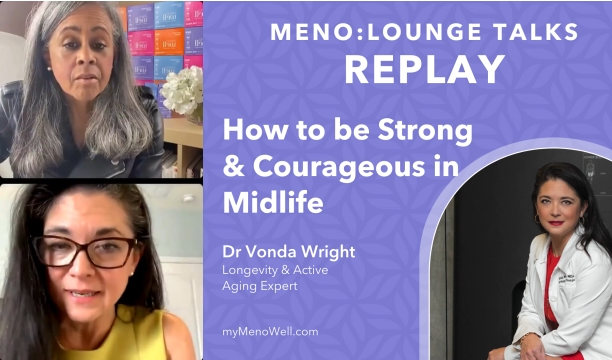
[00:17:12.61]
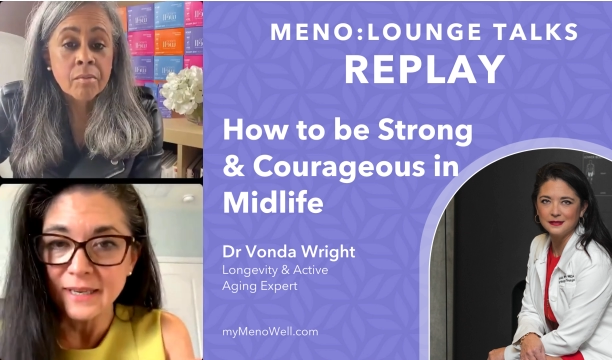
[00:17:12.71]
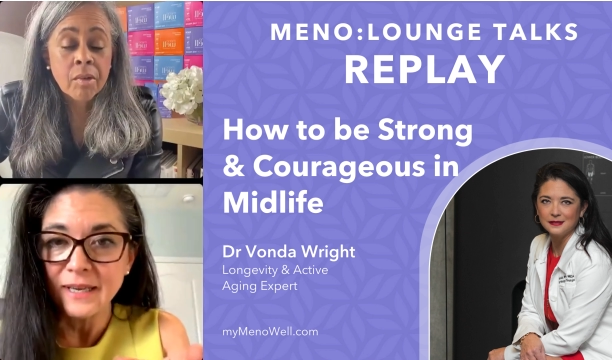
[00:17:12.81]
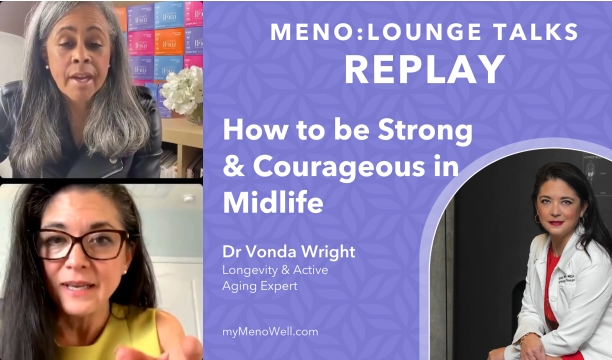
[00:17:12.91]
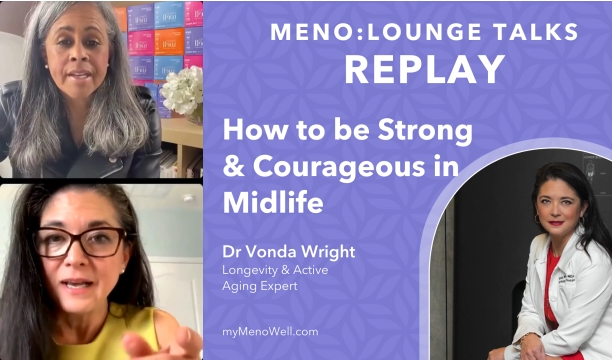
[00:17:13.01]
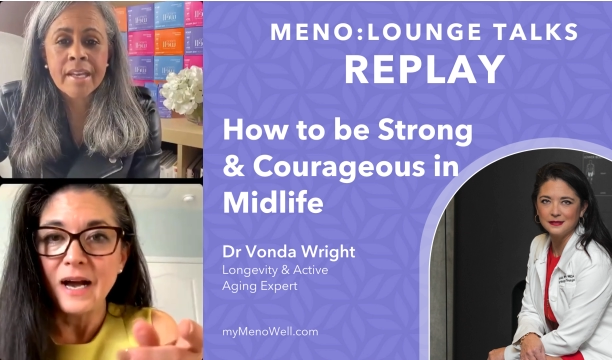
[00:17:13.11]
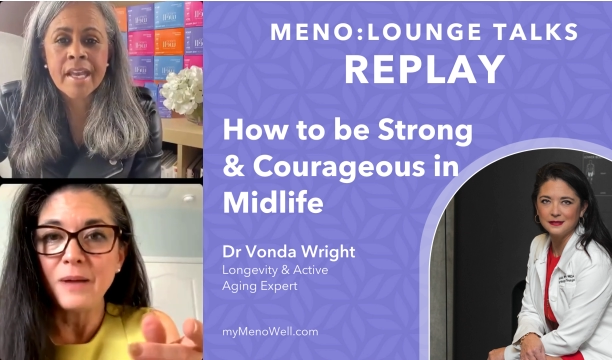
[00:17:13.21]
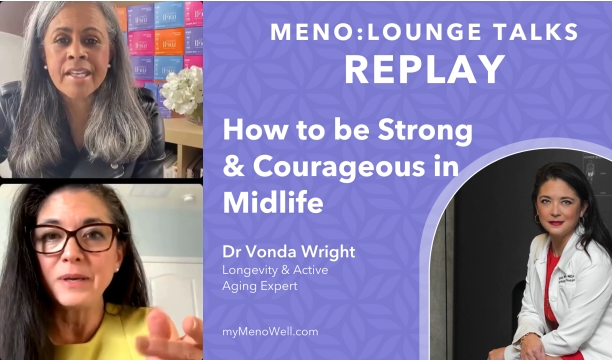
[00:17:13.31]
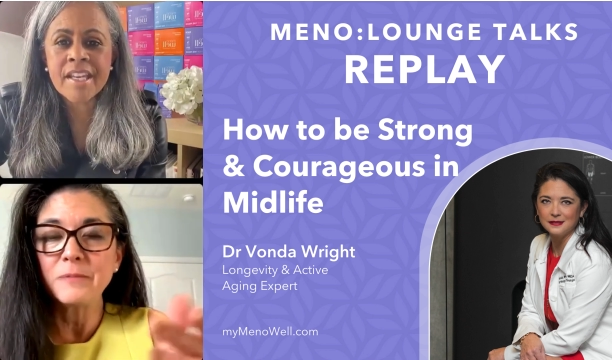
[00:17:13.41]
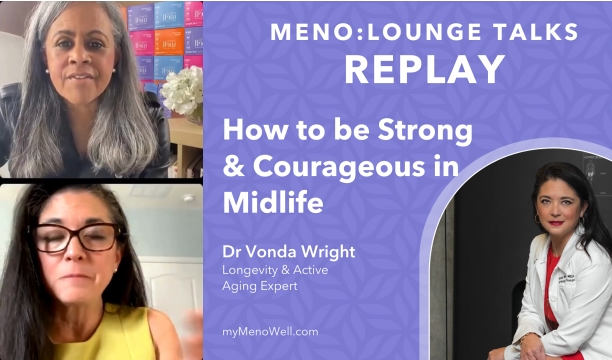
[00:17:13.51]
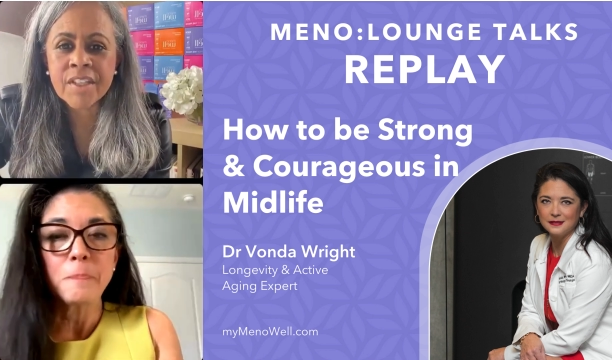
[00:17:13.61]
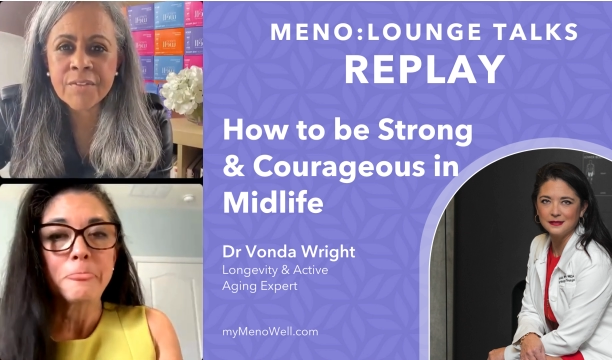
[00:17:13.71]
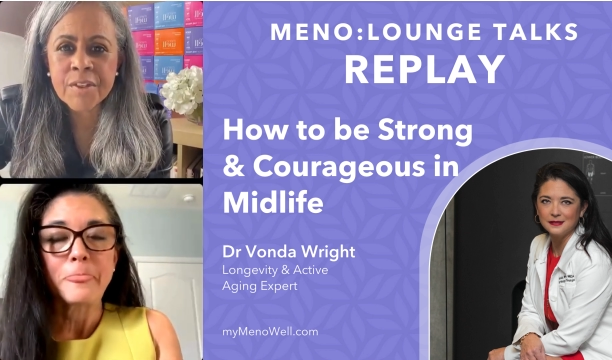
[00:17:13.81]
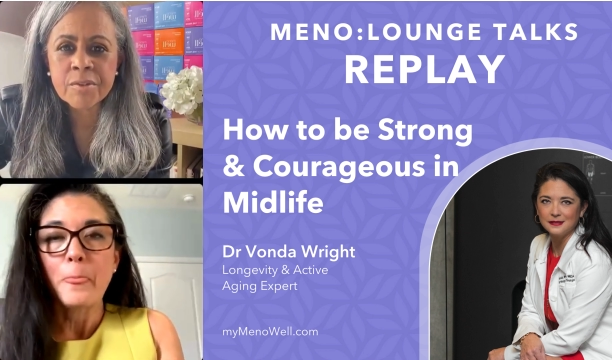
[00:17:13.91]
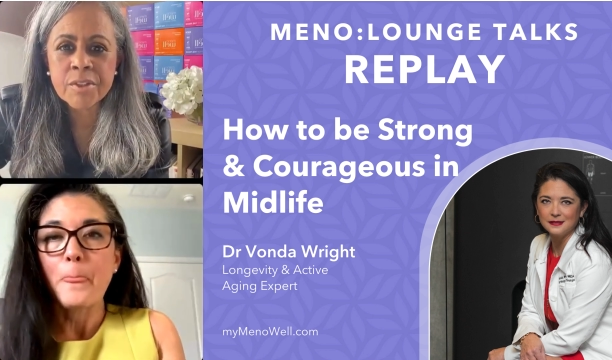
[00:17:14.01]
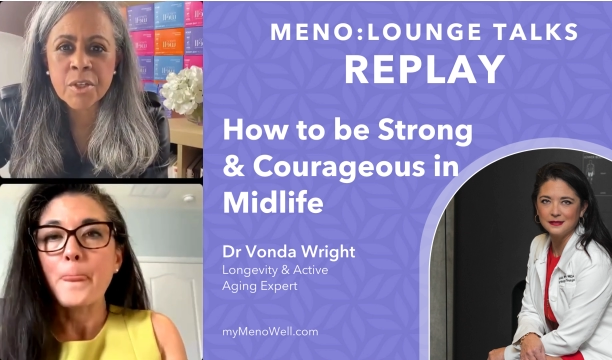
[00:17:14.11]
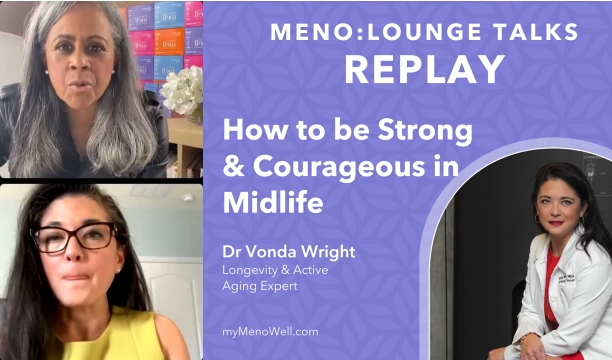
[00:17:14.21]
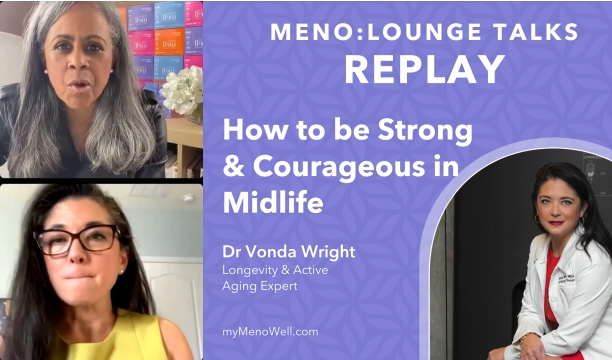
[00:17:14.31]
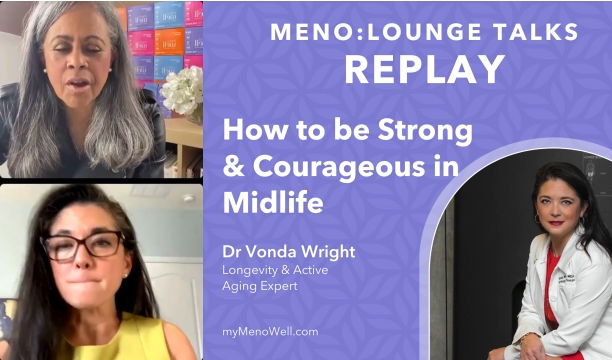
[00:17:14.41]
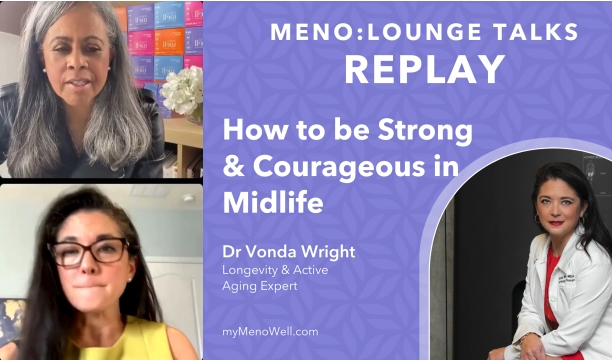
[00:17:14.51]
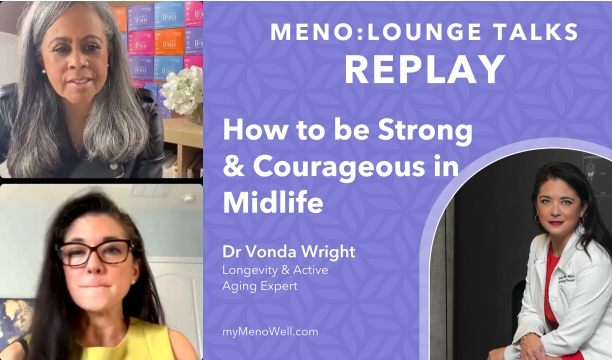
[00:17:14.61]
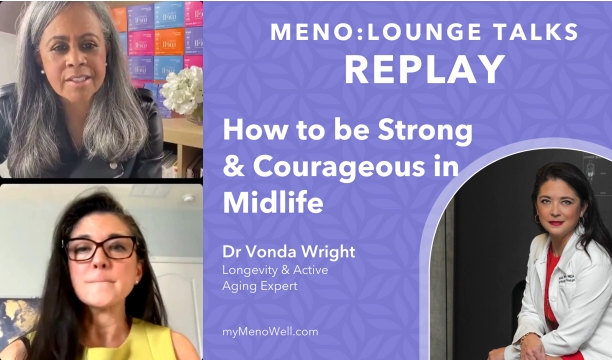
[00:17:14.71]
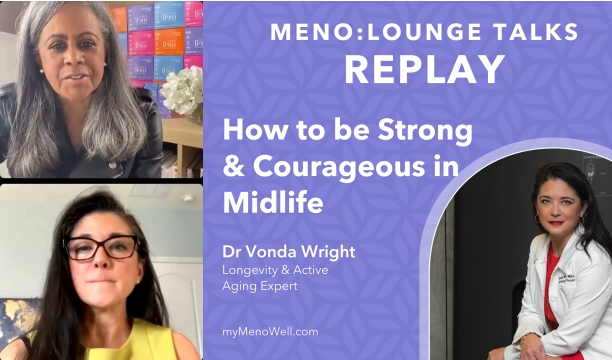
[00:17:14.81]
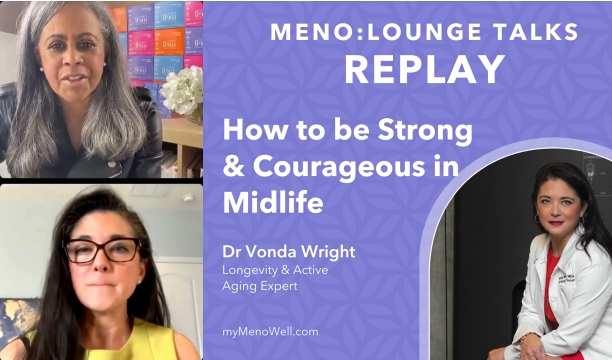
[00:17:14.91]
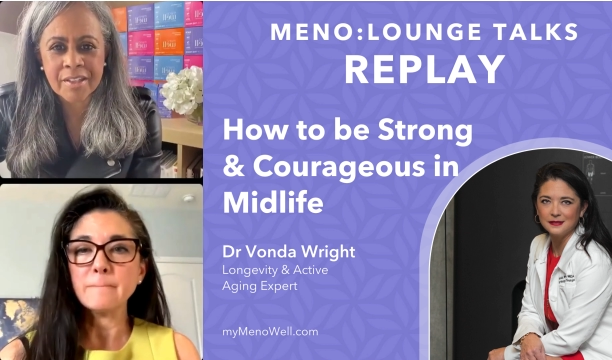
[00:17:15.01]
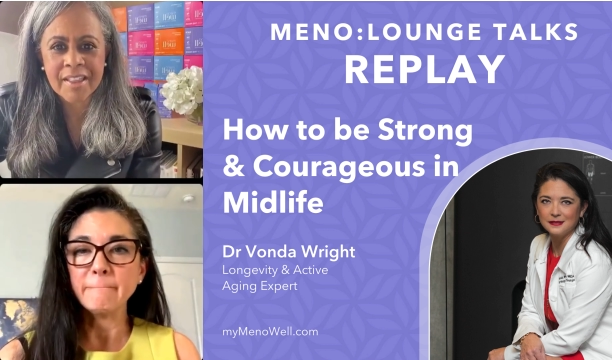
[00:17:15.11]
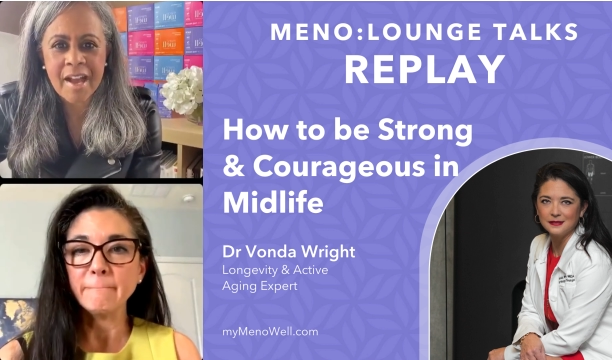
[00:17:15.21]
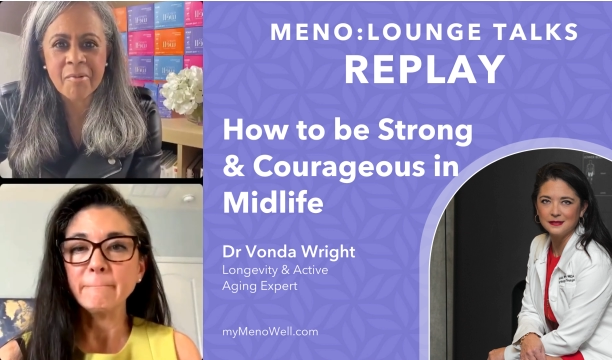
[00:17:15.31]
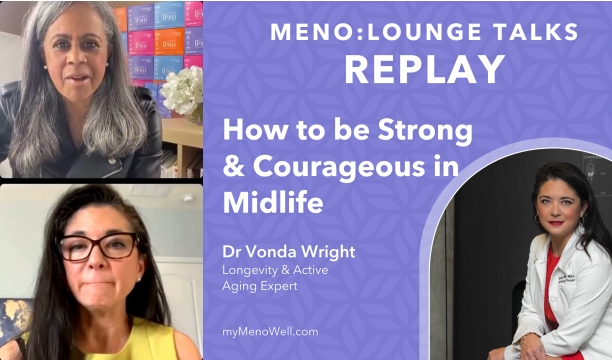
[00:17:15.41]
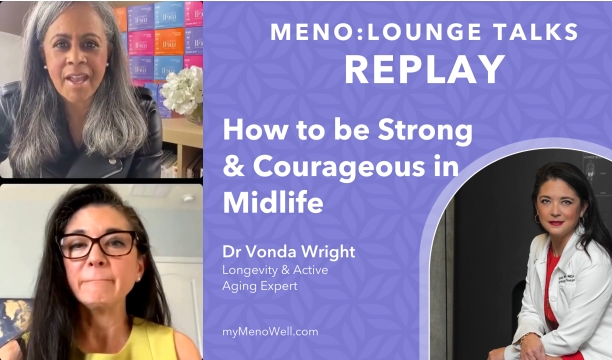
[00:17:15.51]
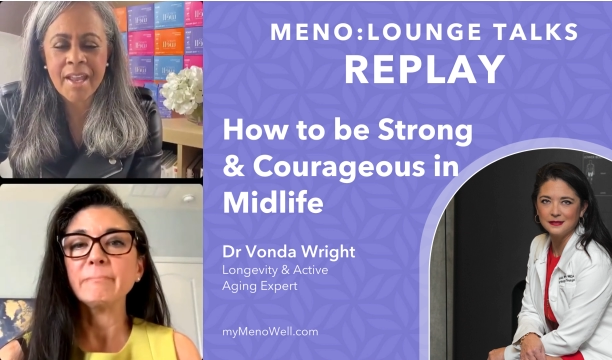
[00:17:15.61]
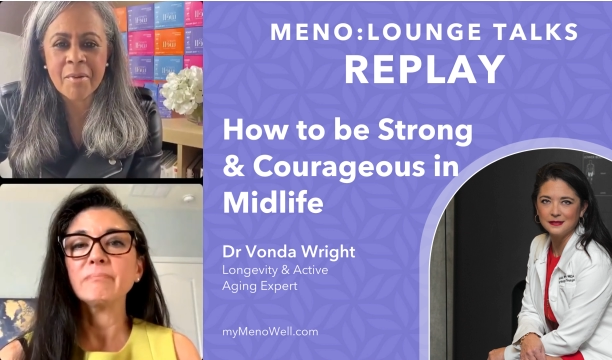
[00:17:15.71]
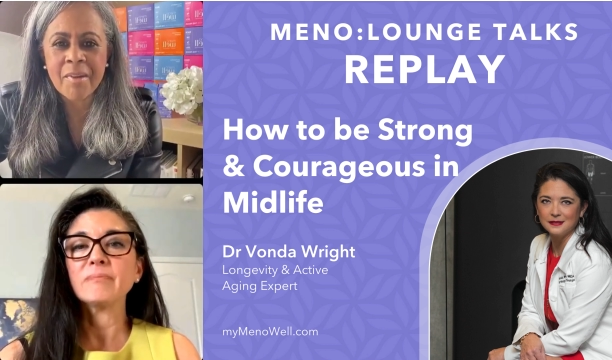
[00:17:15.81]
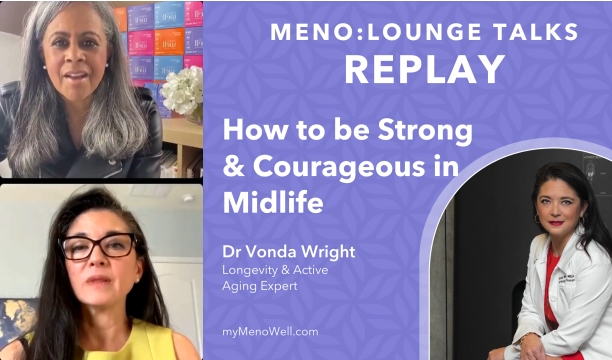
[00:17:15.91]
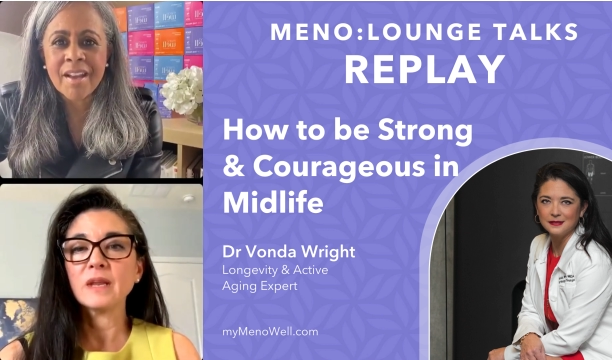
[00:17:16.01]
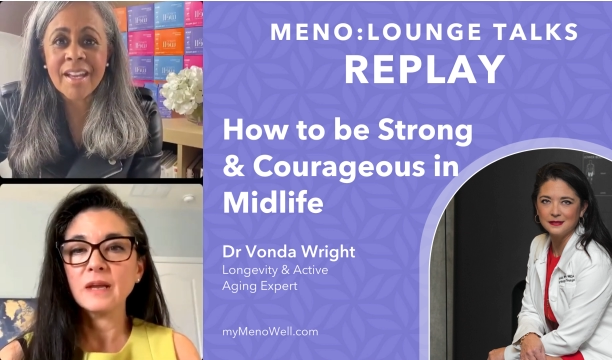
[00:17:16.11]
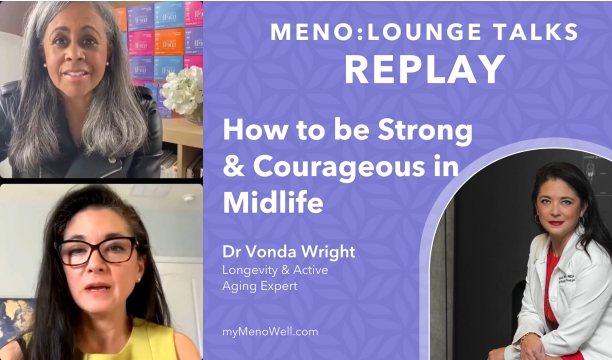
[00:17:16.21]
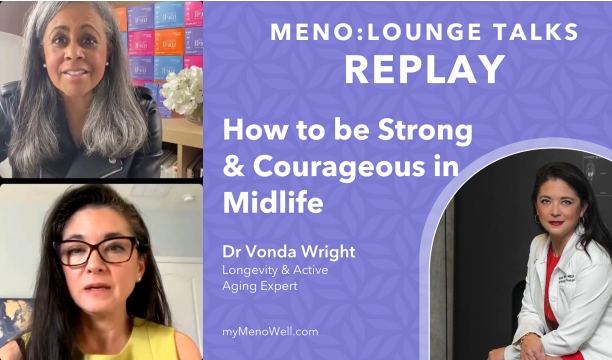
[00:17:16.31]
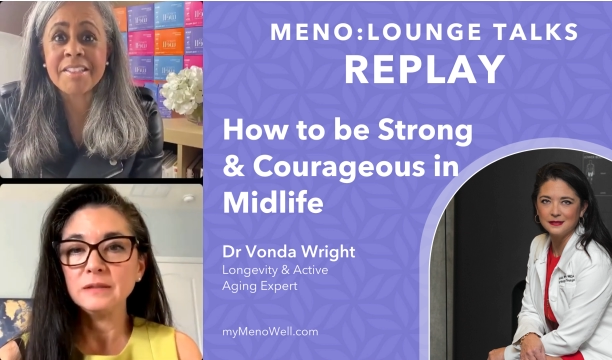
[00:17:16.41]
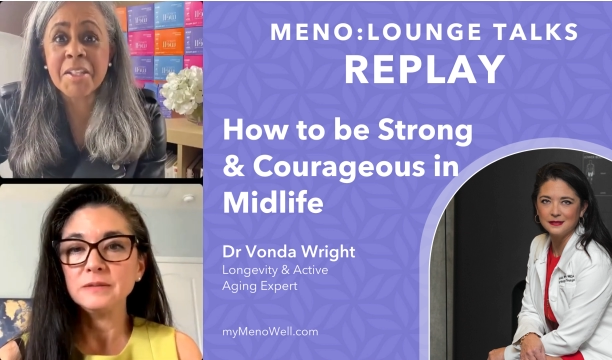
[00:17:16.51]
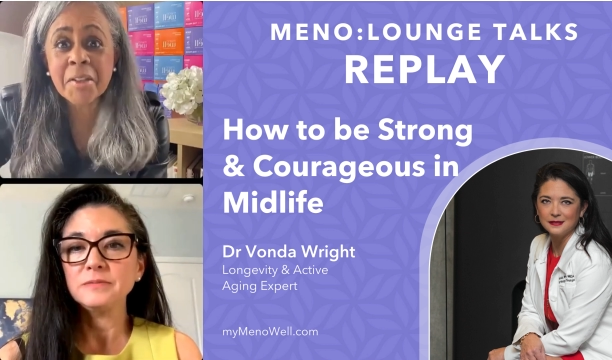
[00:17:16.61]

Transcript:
Speaker 1: And even, I mean, even if you do want to
Speaker 2: look that way, it's still